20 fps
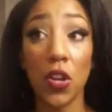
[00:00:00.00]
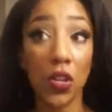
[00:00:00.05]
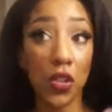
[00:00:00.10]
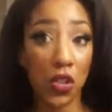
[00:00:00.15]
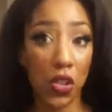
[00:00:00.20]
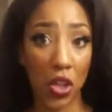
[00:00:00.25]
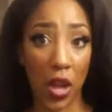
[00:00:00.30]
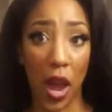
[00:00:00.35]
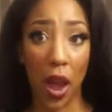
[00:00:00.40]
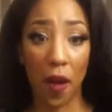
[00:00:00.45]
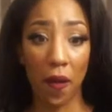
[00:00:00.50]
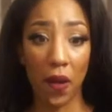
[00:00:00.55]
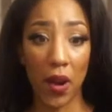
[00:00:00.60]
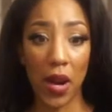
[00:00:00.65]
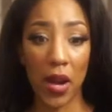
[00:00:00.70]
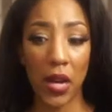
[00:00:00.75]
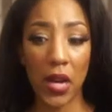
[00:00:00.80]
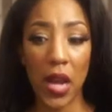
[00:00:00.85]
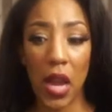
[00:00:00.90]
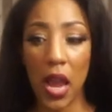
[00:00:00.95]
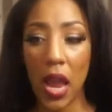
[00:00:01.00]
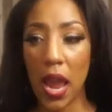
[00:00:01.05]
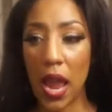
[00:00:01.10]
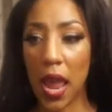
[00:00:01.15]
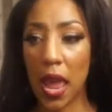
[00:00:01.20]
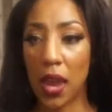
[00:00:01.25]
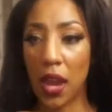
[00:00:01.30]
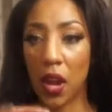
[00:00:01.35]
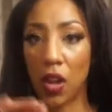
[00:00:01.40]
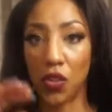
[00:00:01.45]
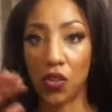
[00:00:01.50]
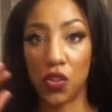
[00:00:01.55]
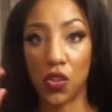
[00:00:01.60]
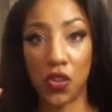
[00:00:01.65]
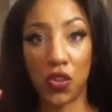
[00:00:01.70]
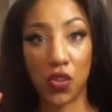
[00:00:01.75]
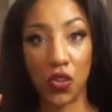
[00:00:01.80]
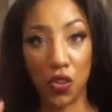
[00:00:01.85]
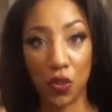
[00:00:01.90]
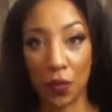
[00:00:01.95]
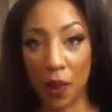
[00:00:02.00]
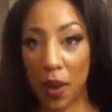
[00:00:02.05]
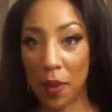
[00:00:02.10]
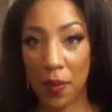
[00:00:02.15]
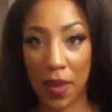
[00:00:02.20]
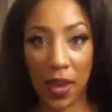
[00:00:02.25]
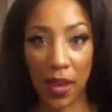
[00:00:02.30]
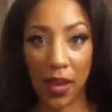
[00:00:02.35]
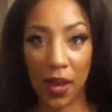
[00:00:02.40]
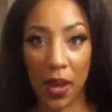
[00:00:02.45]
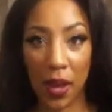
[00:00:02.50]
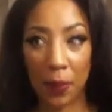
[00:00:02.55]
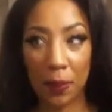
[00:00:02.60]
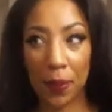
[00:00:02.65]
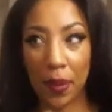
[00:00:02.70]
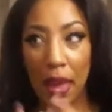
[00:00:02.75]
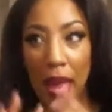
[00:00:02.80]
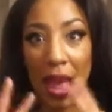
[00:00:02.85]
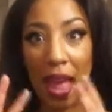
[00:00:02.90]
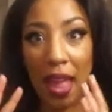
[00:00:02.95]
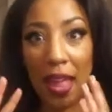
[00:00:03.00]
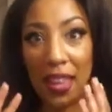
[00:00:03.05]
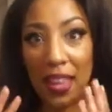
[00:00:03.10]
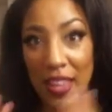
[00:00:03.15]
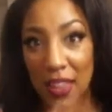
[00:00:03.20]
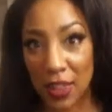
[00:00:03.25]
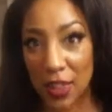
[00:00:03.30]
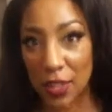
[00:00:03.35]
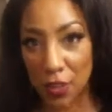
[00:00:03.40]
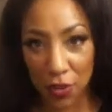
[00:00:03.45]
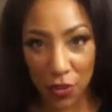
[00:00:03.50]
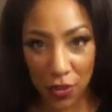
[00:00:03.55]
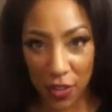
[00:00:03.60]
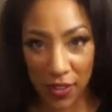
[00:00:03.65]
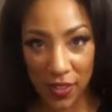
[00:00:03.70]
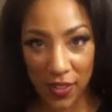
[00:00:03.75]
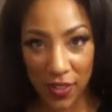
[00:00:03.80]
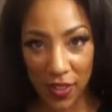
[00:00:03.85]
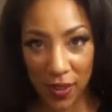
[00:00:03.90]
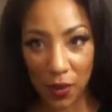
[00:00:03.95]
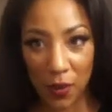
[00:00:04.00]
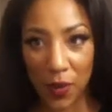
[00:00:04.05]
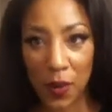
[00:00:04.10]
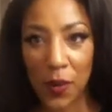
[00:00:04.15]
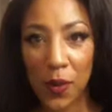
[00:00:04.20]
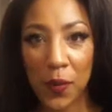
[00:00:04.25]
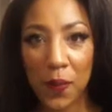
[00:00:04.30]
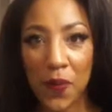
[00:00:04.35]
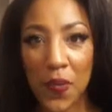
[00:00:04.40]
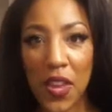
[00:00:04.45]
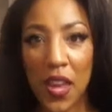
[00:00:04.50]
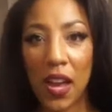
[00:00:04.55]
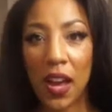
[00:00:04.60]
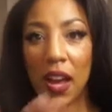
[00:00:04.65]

showered and I'll just do my makeup in the dressing room.